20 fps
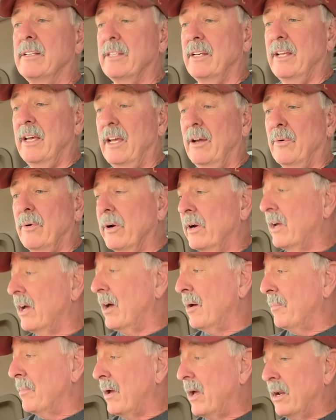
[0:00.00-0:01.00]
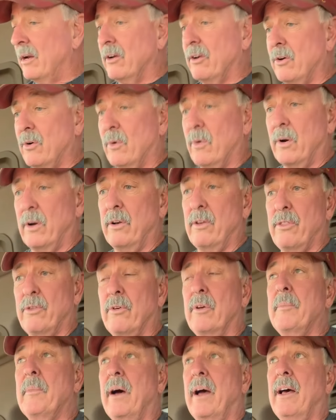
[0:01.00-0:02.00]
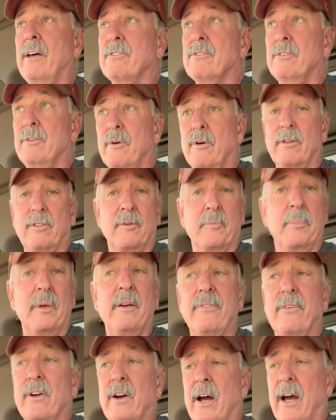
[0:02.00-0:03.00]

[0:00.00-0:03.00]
today we're combining corn three miles north of Beaver,